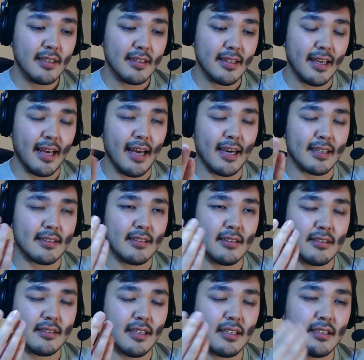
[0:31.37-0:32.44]
The actor
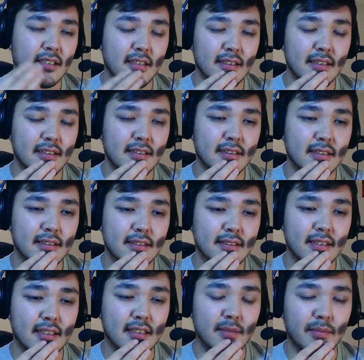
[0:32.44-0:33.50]

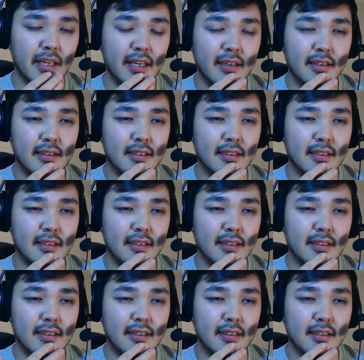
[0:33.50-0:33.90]
Sasha Baron